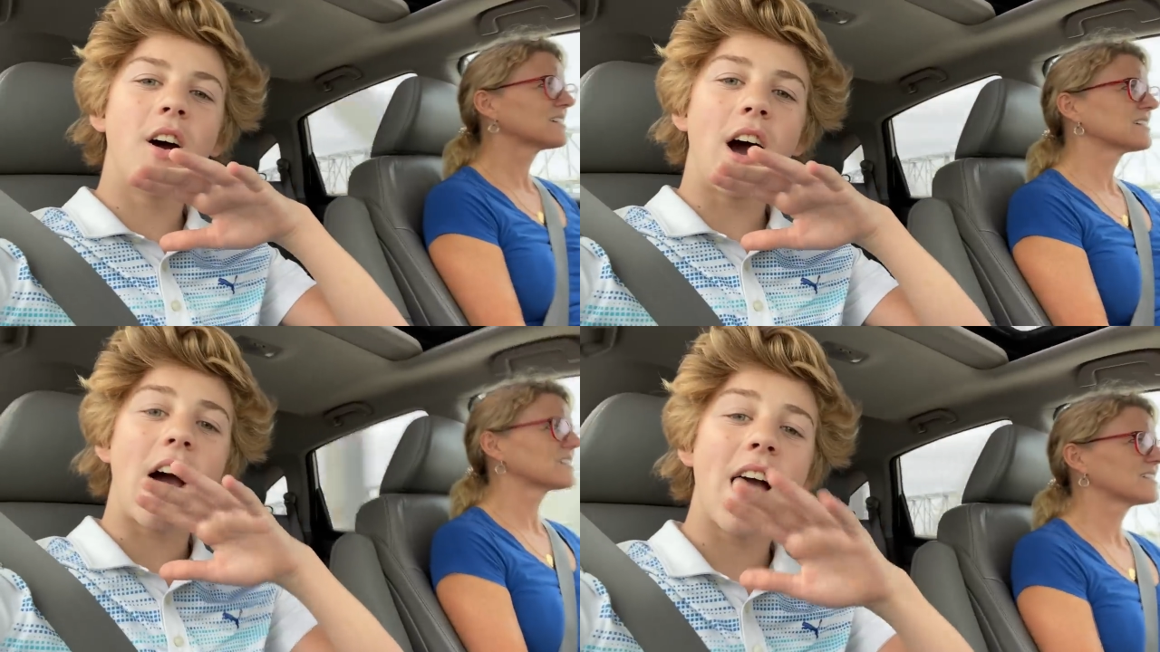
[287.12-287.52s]

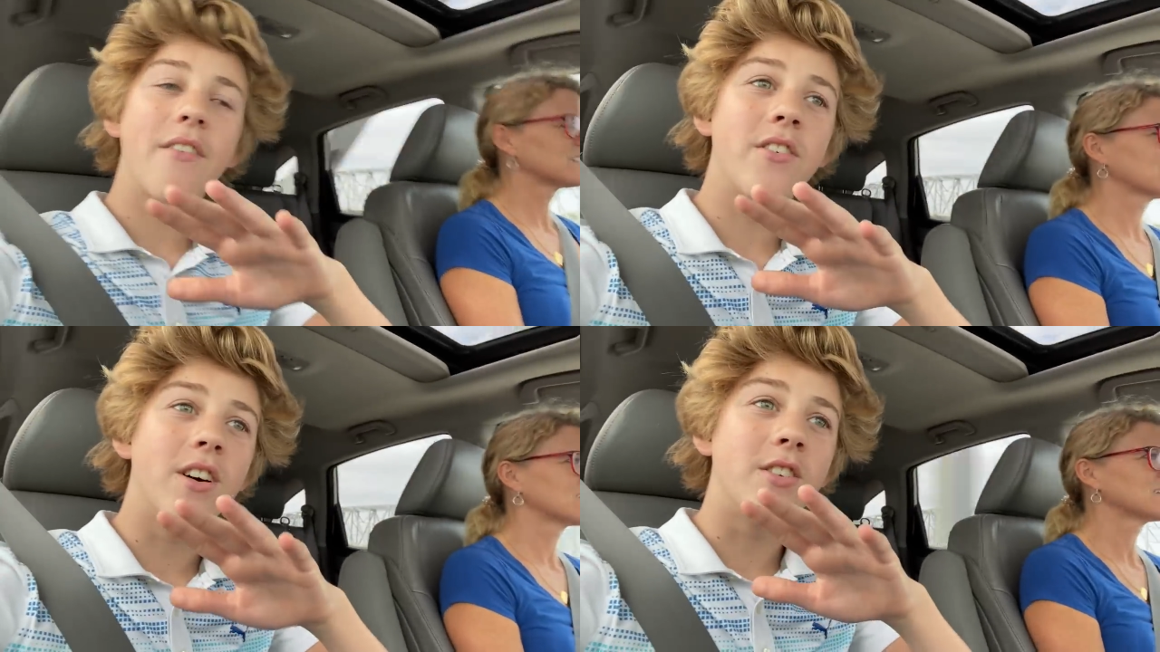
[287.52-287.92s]
Speaker 1: I
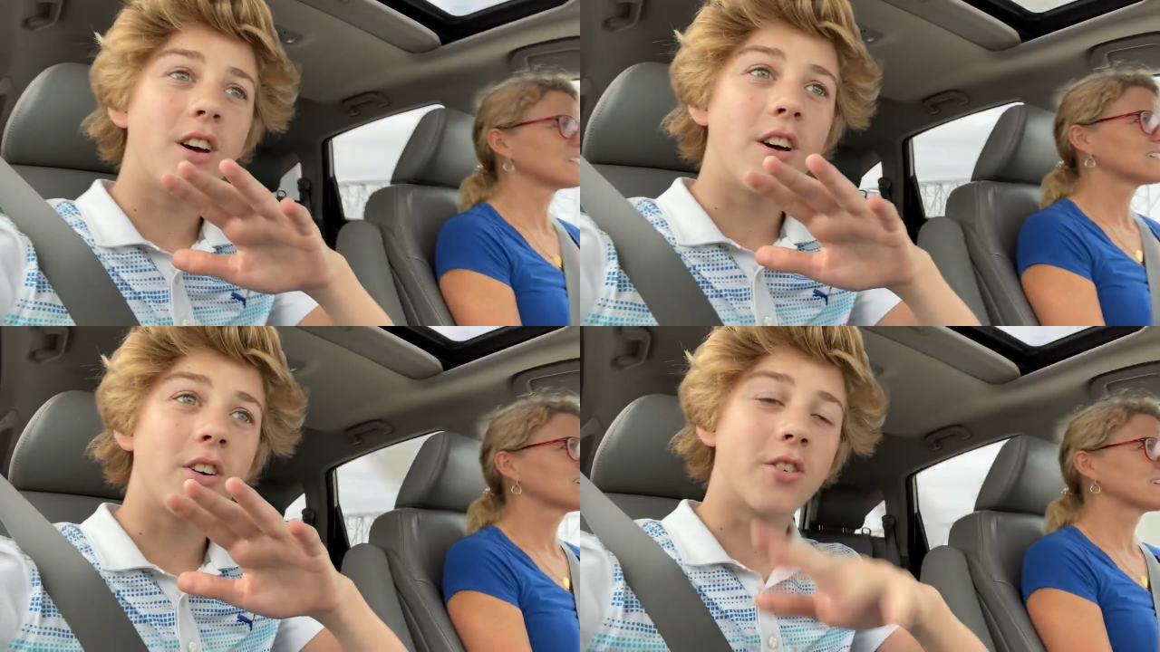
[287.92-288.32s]
have
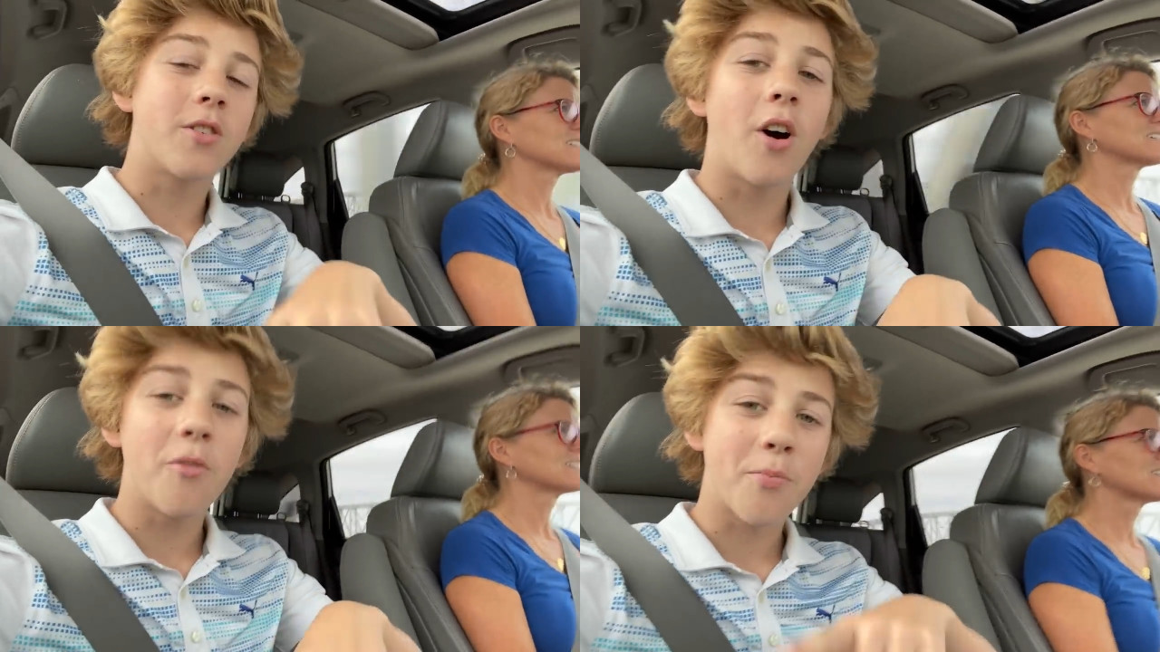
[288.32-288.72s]

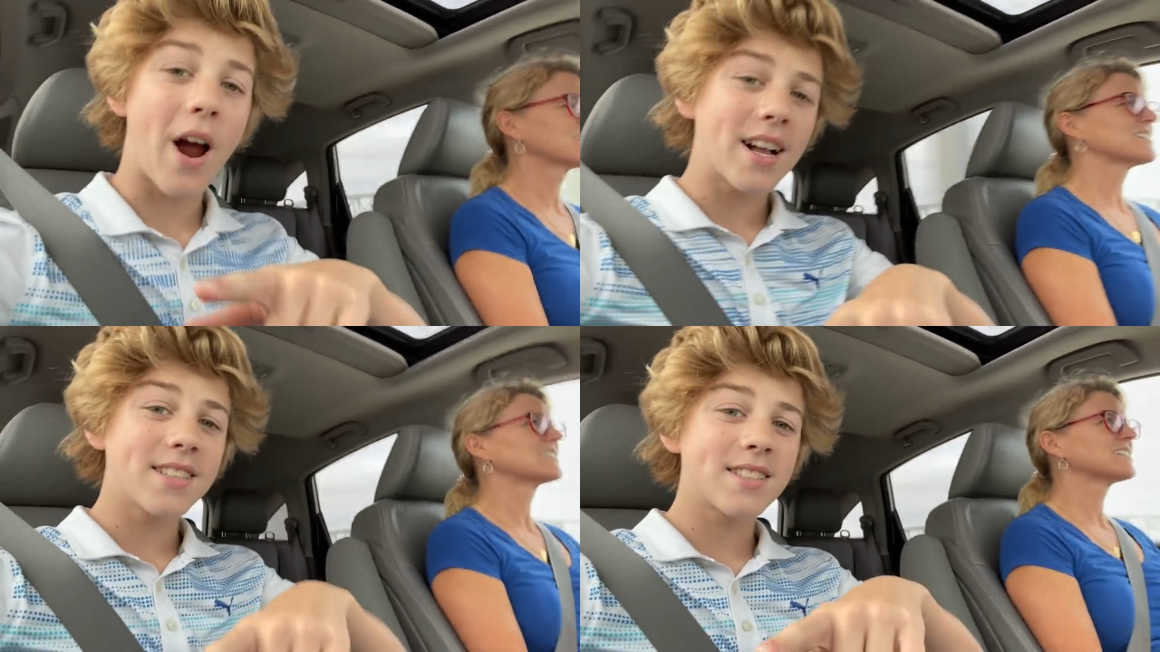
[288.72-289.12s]
golf
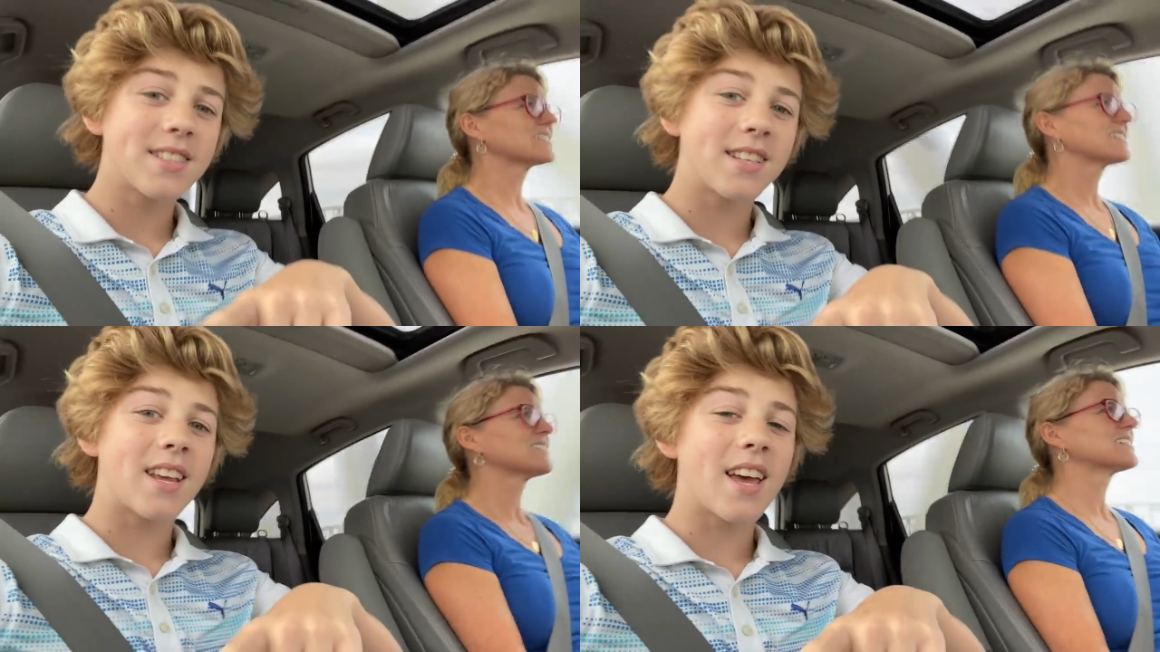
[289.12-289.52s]

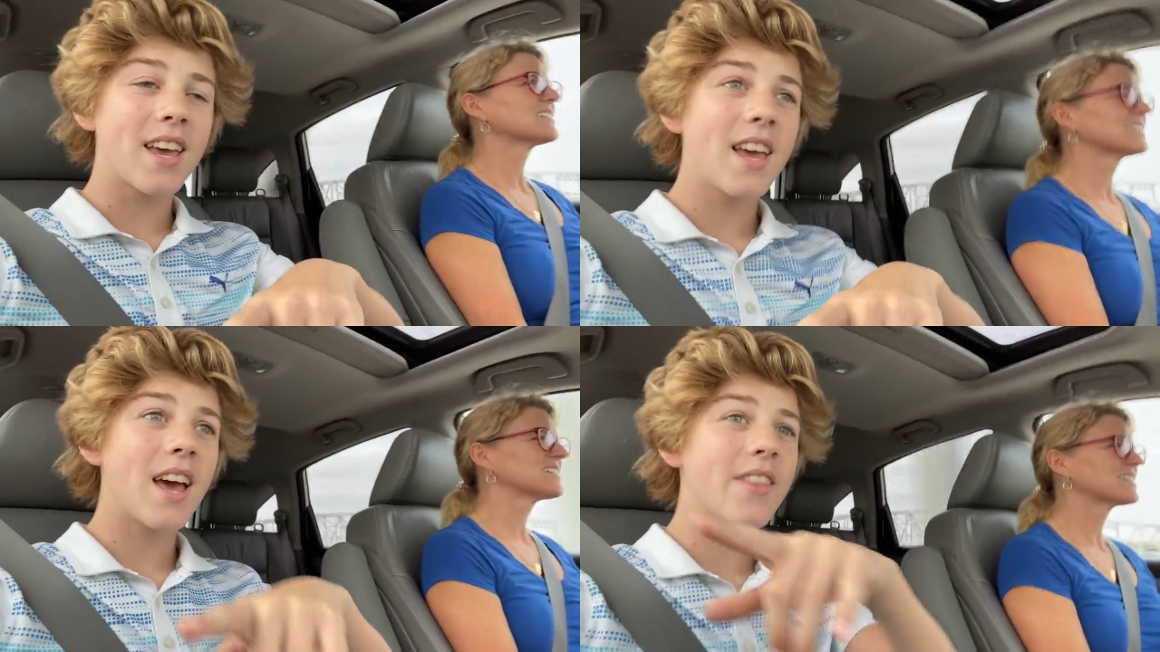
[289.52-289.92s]
practice
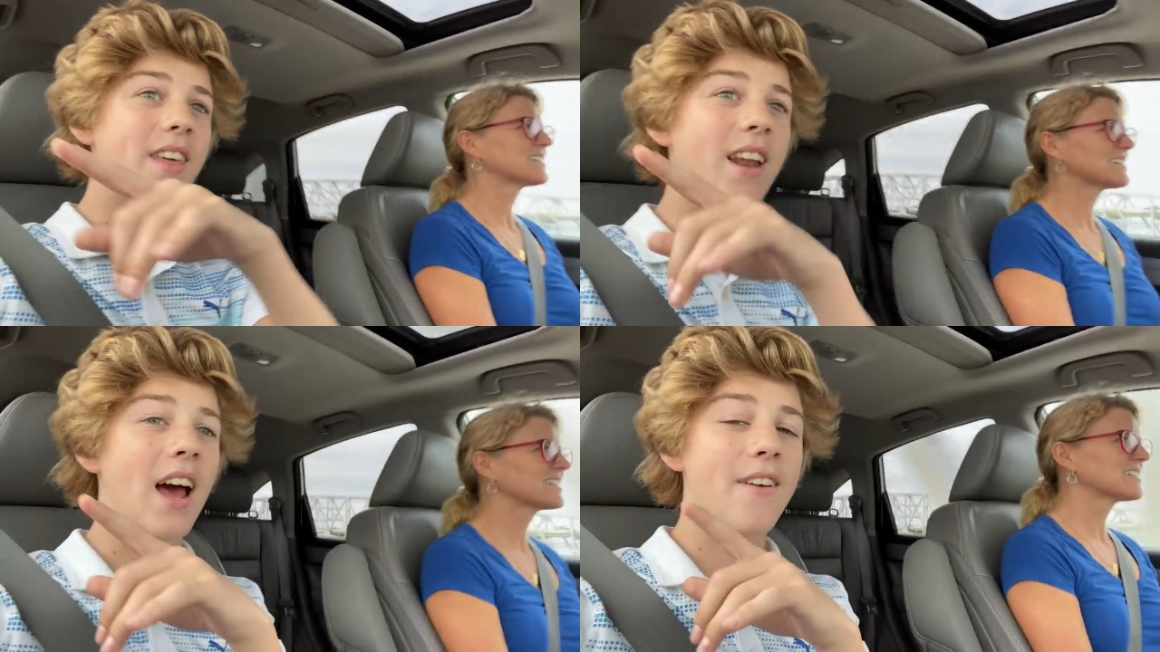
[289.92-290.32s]
today, and
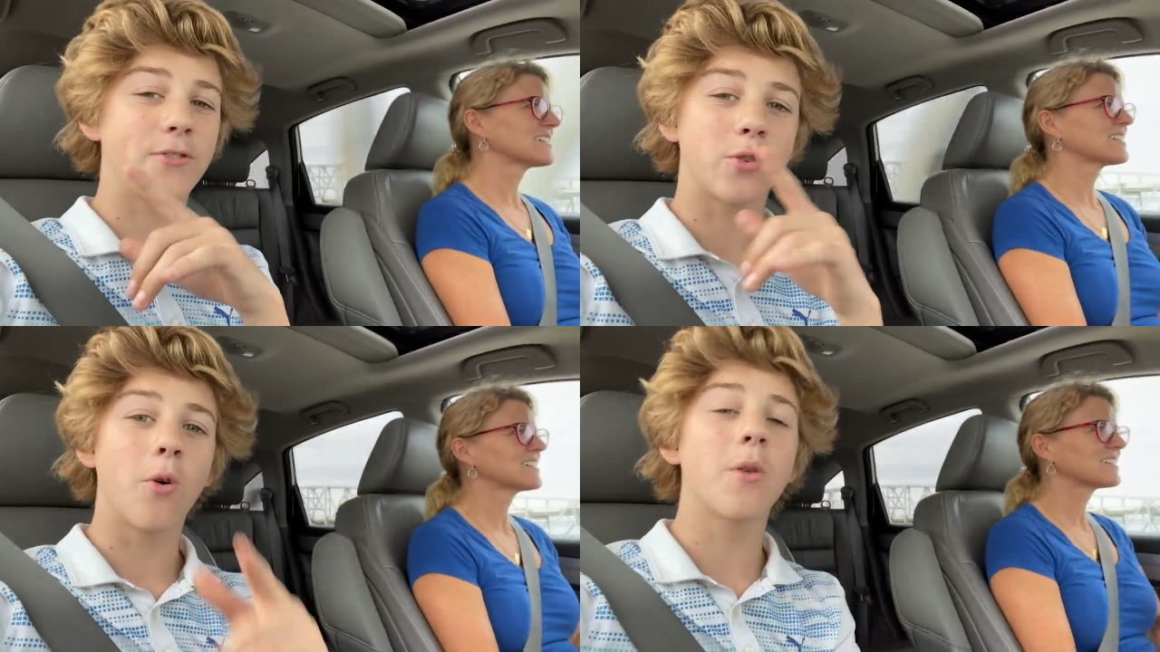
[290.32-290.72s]
then I
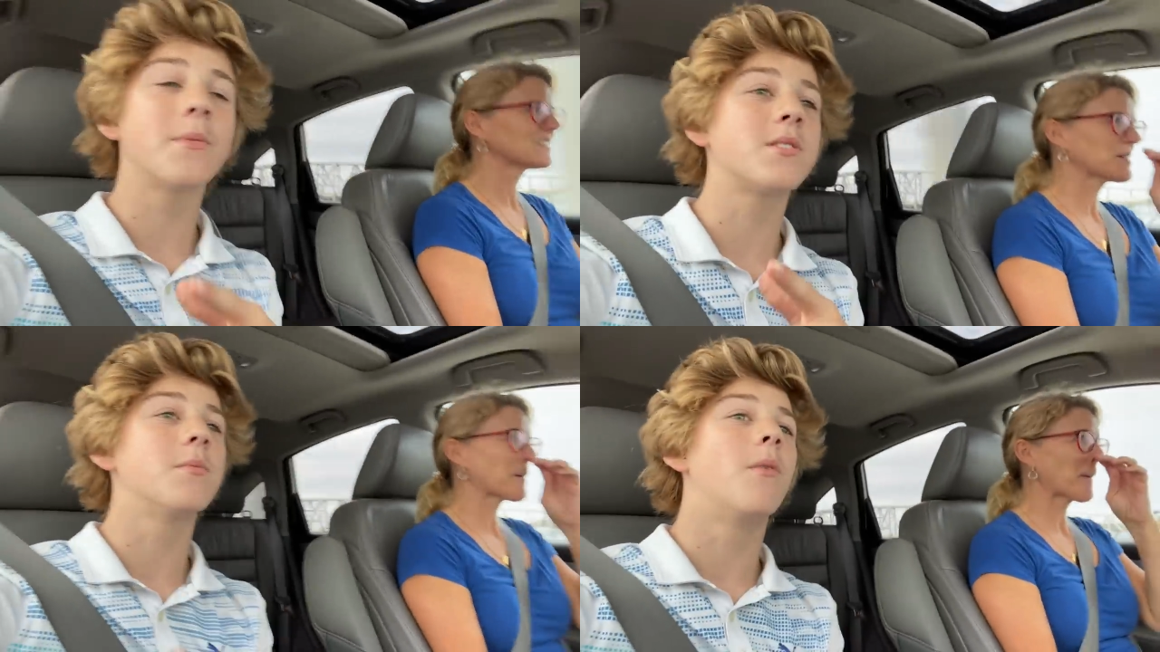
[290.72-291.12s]
have a
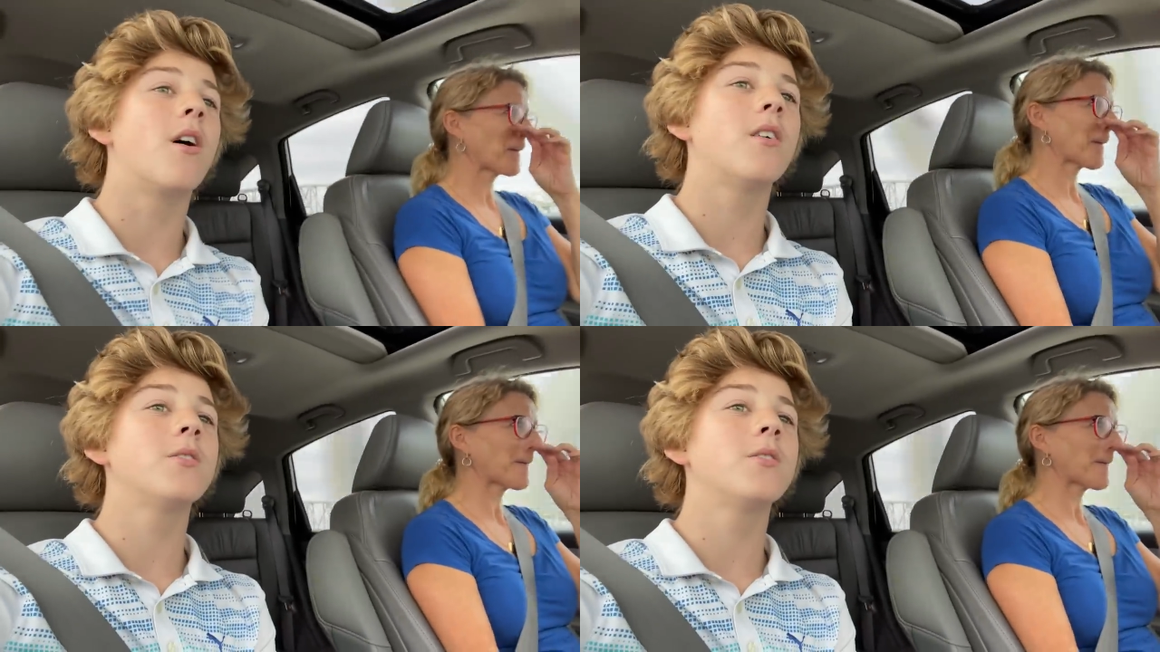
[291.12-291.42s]
tournament tomorrow,